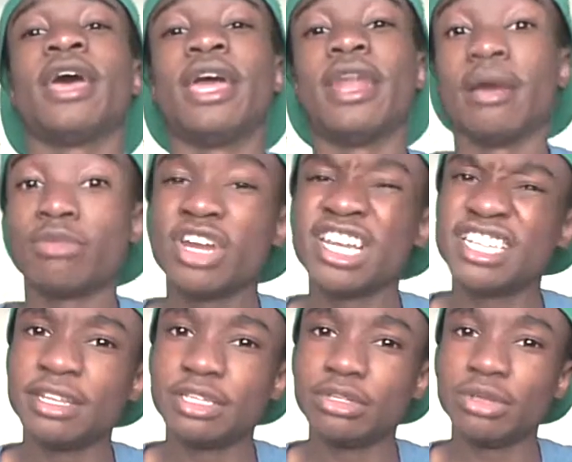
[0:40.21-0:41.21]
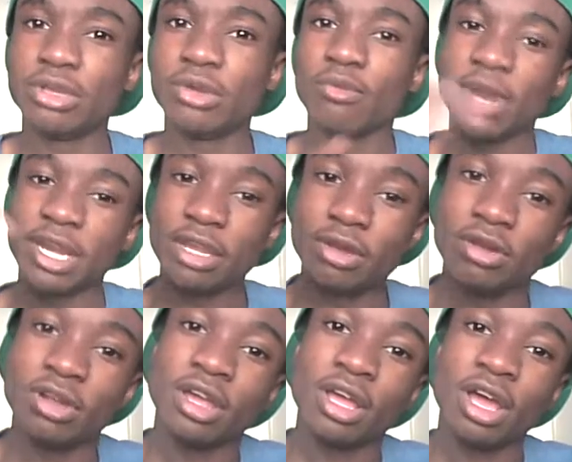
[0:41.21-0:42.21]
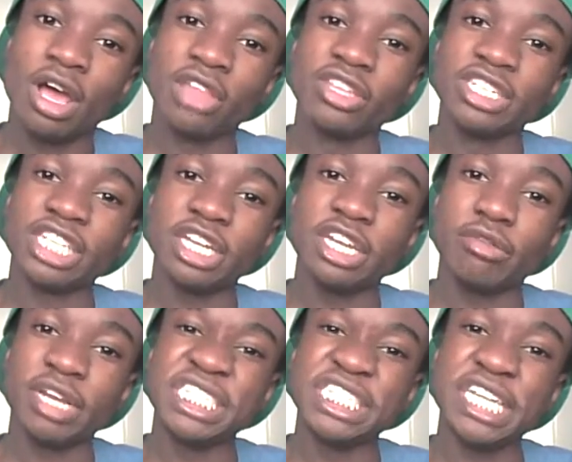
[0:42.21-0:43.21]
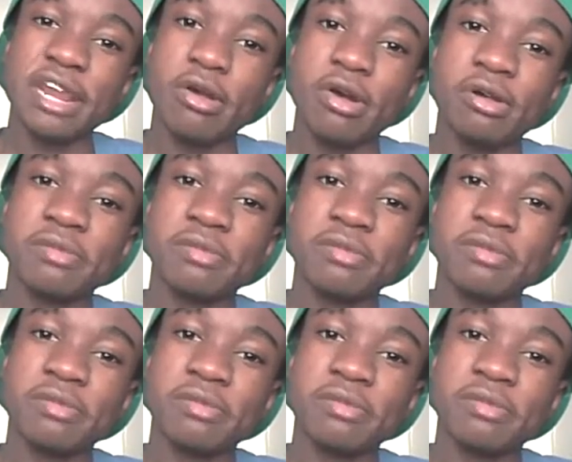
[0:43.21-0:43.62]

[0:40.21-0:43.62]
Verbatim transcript: And I'm going to tell it to you right here on the Chuckie Green channel.